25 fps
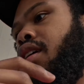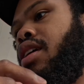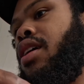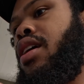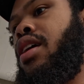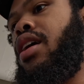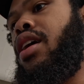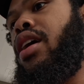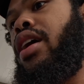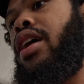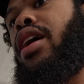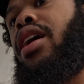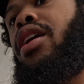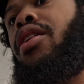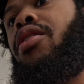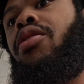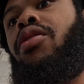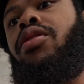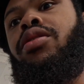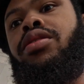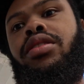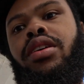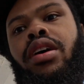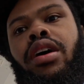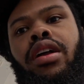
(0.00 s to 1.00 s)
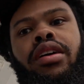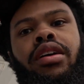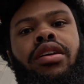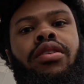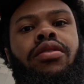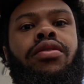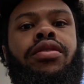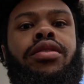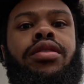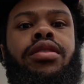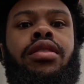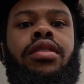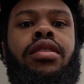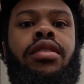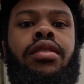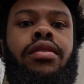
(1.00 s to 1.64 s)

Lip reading: Yeah, I gotta go inside and get a receipt.